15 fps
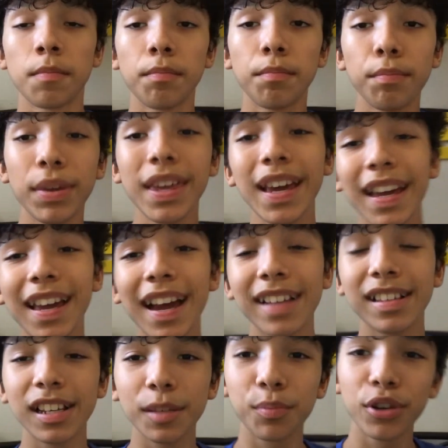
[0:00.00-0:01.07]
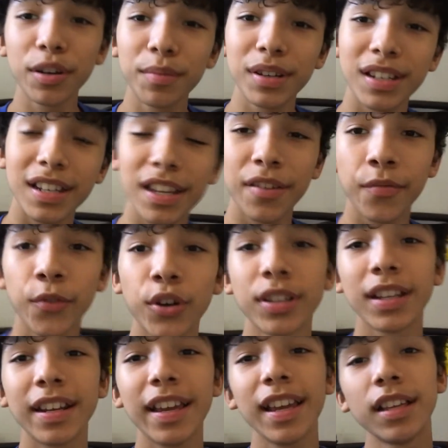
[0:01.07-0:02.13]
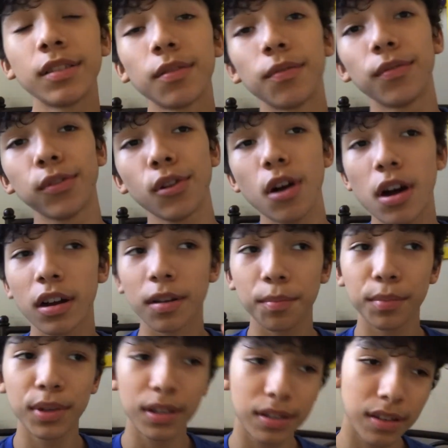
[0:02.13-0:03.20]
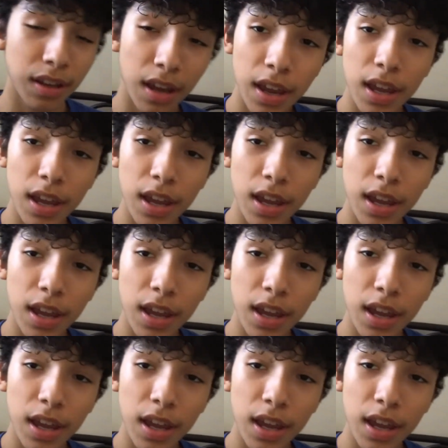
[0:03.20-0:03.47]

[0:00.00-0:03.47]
But yeah guys, that's pretty much it for today's Vlogmas.